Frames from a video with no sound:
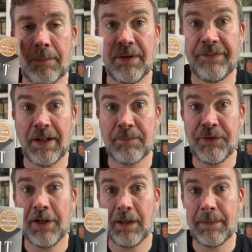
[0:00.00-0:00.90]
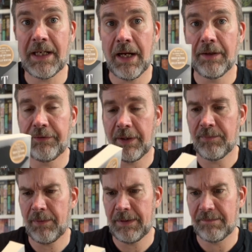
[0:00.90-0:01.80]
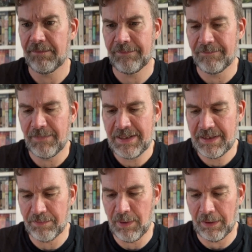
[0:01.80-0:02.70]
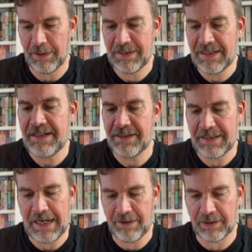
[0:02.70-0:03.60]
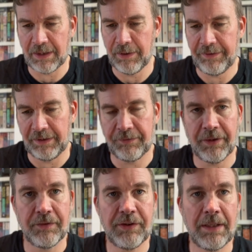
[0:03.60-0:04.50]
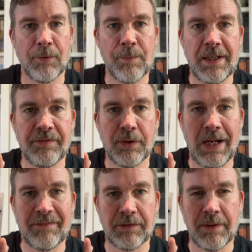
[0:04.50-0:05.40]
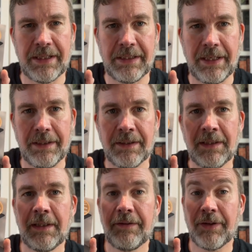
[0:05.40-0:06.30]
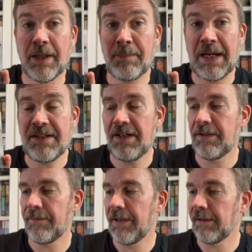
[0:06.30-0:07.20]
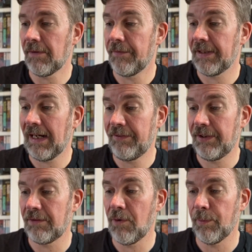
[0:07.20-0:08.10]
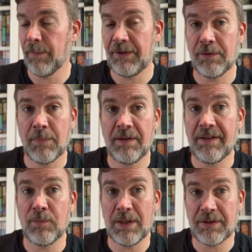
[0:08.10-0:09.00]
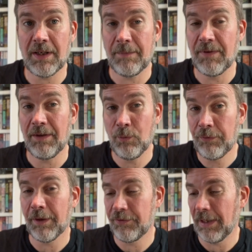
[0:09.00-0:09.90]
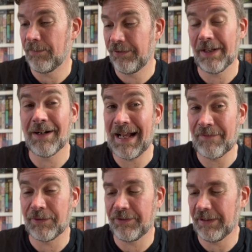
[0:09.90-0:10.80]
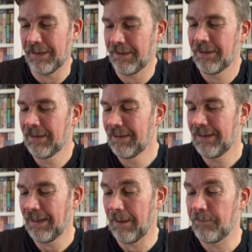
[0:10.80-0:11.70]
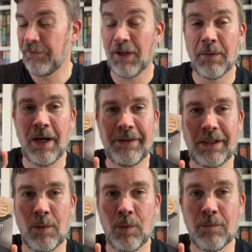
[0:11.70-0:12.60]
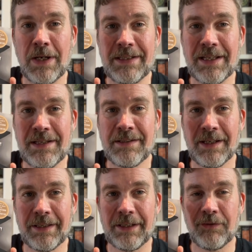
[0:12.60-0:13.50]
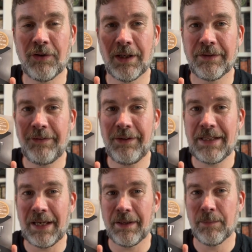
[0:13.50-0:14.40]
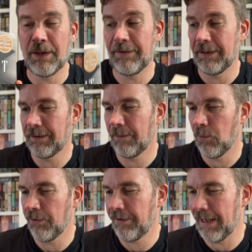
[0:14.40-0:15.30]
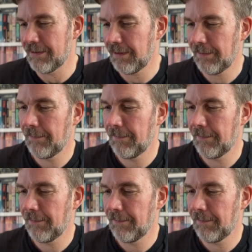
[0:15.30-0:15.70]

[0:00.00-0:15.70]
some time ago. So probably at least a year ago, I think. So shame on me for not having read it yet. So the basis of the classic Robert Mitchum movie, which I'm also ashamed to say I haven't seen. So I think I will read this and then try and seek out the movie and watch that.